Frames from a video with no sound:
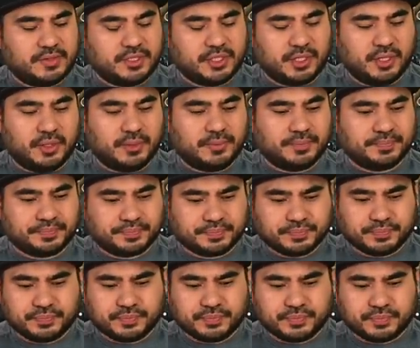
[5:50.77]
So
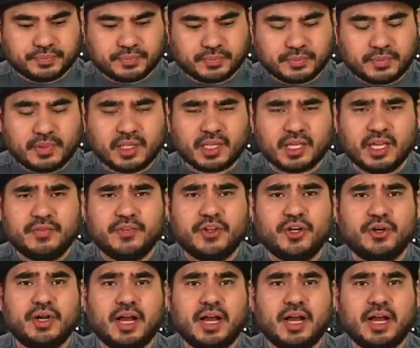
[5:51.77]
if you're